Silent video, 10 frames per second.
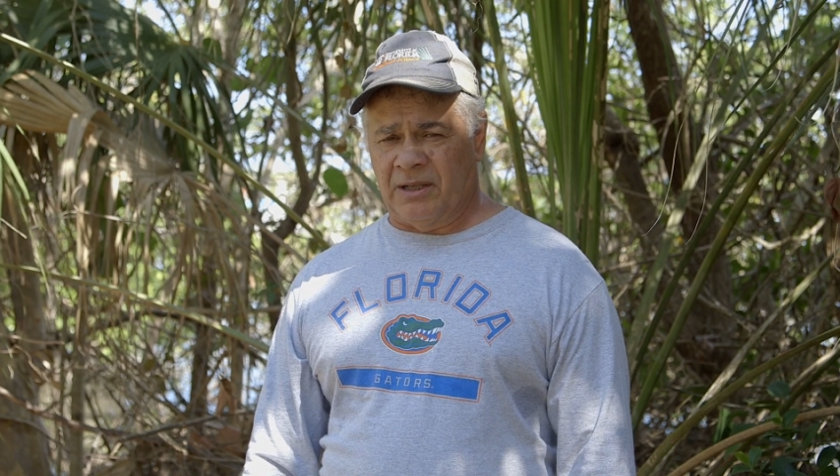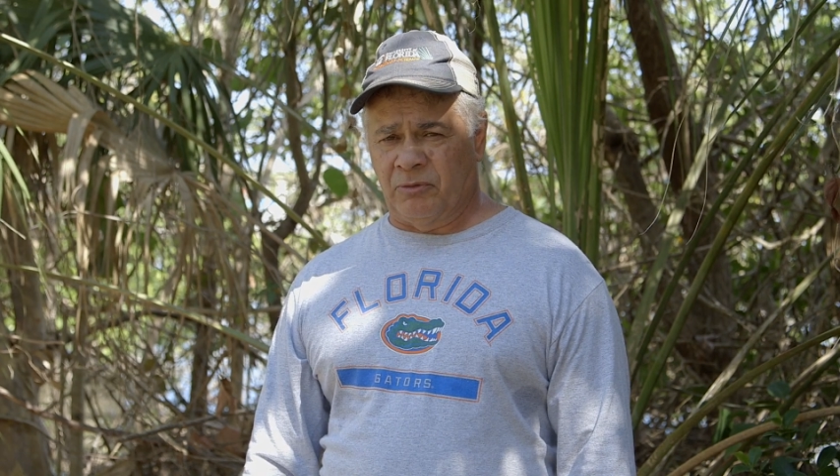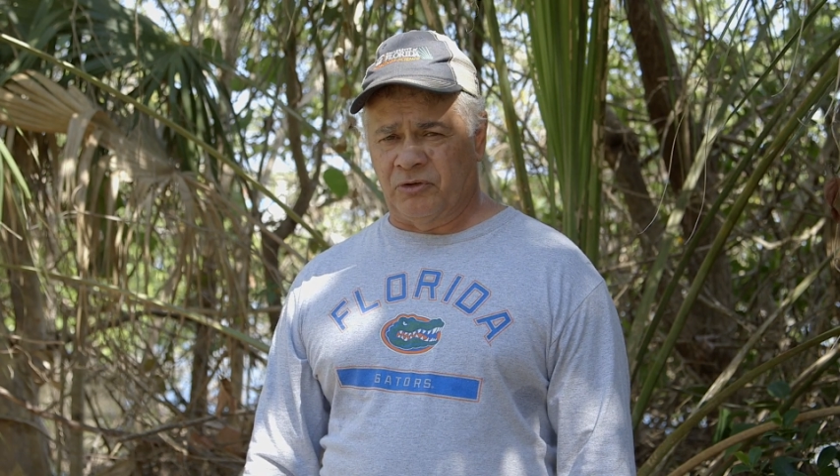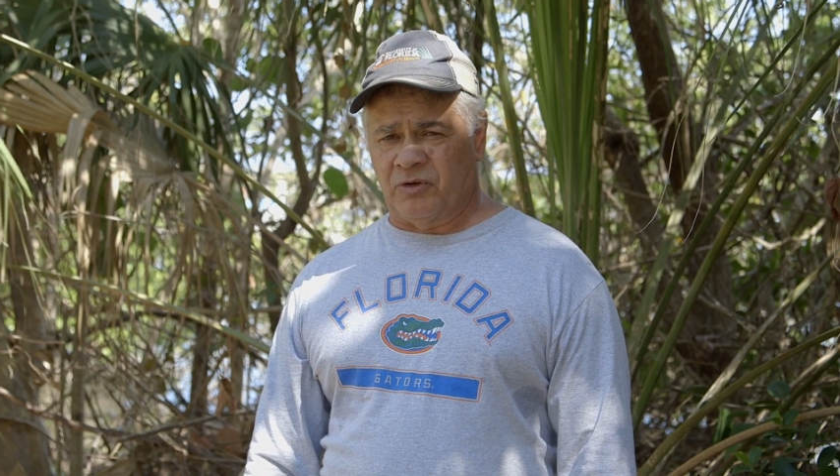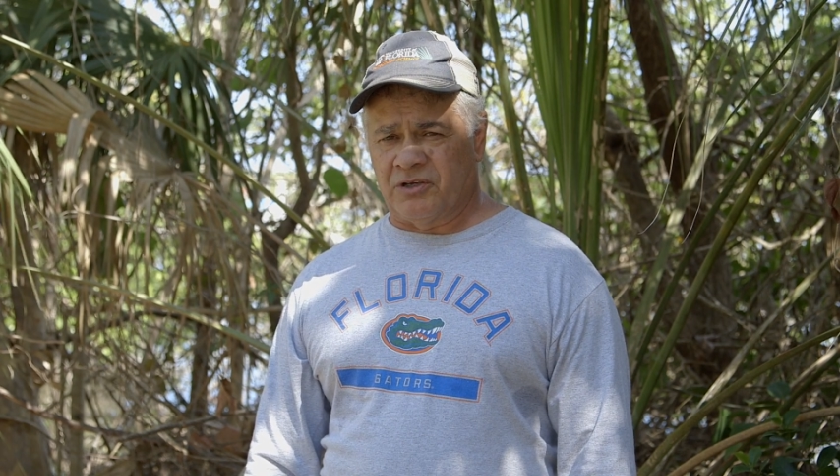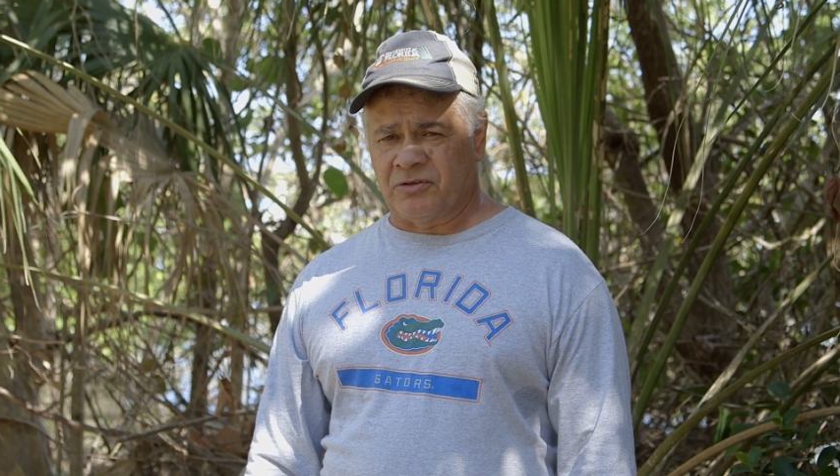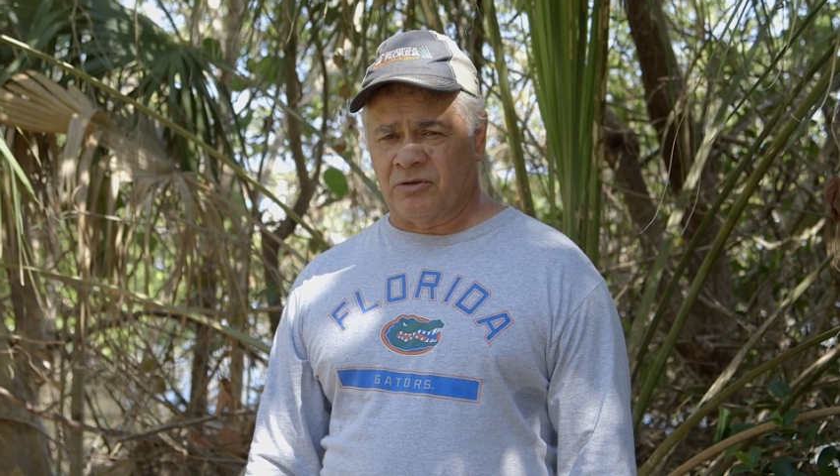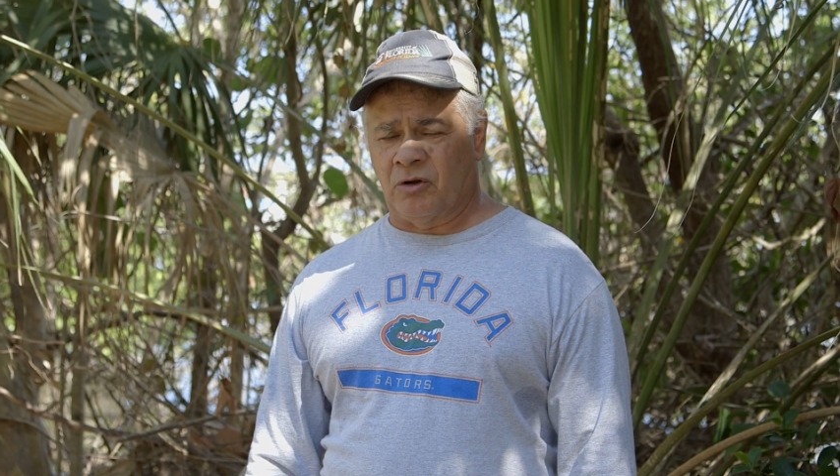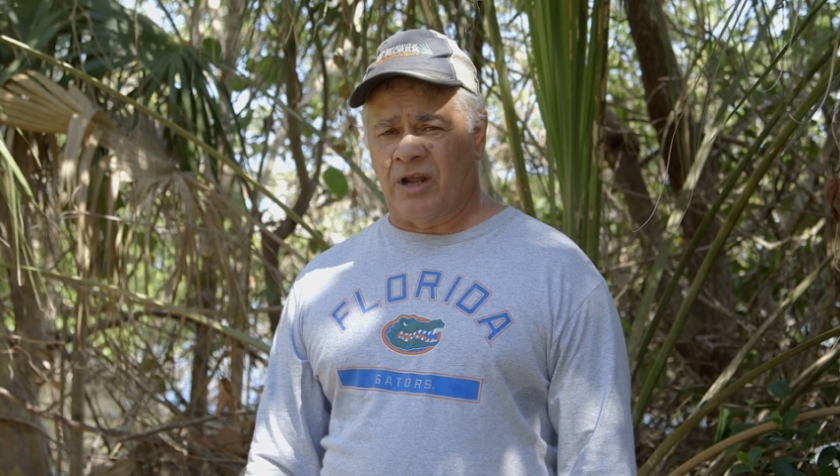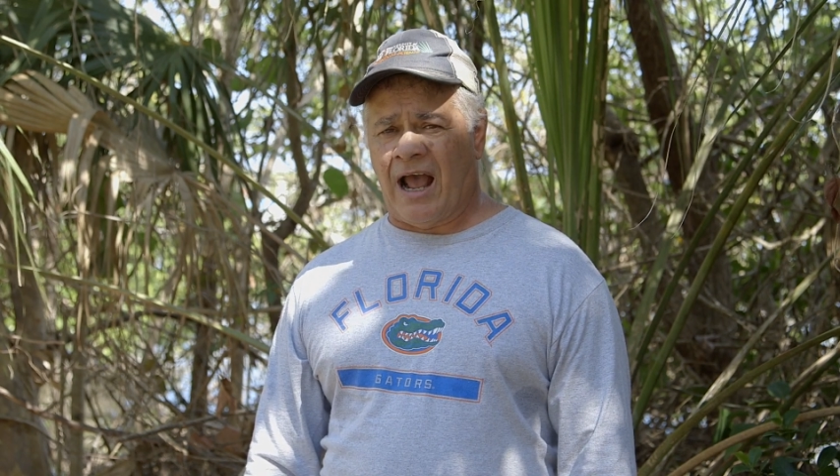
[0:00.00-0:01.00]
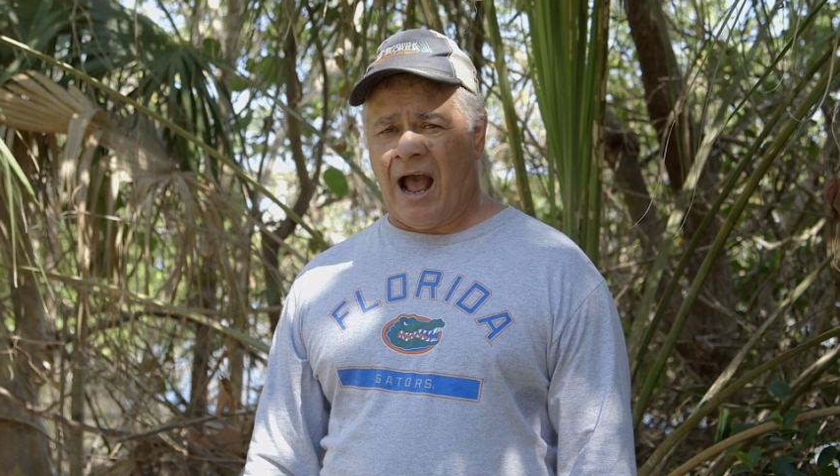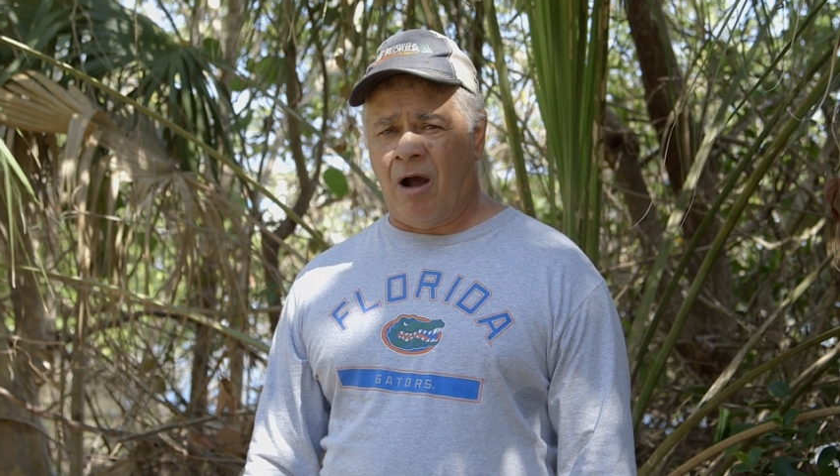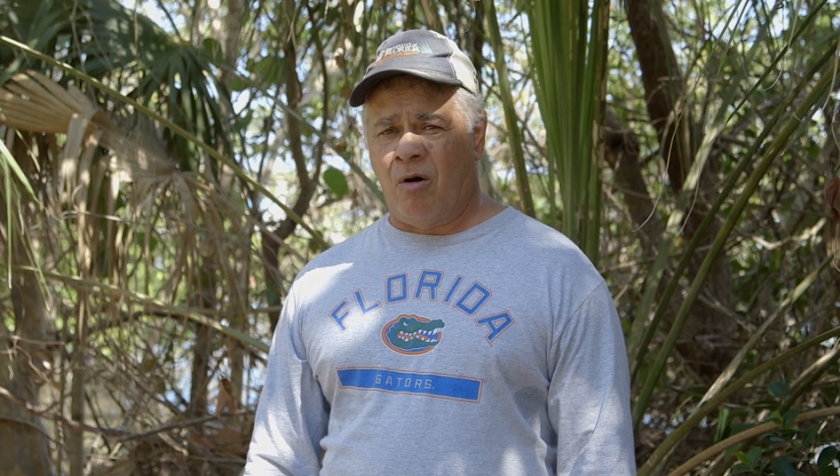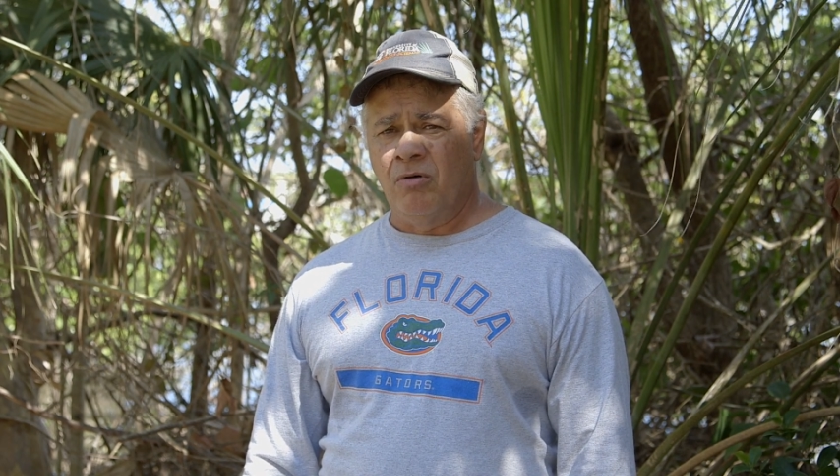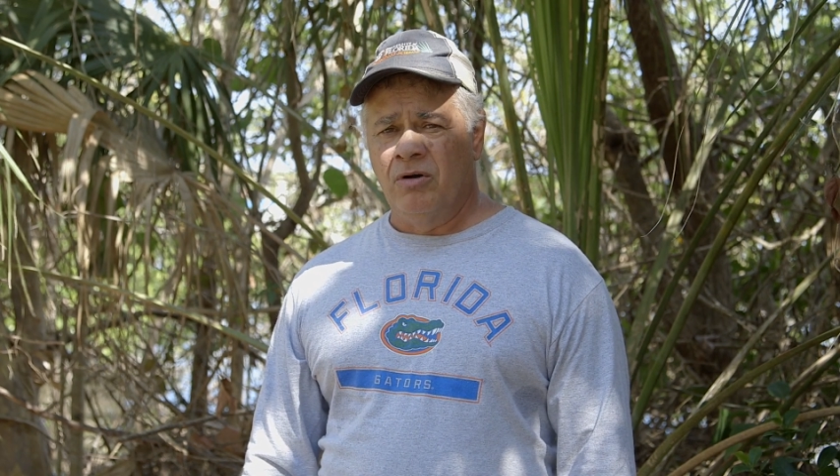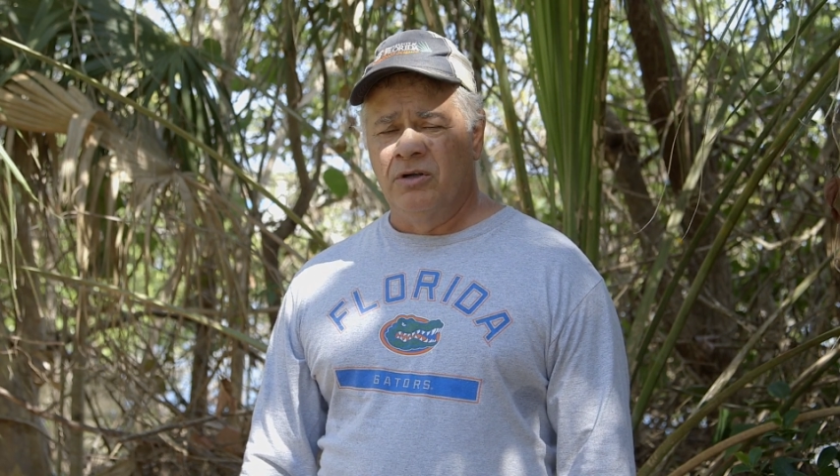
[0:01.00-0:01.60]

demonstration on how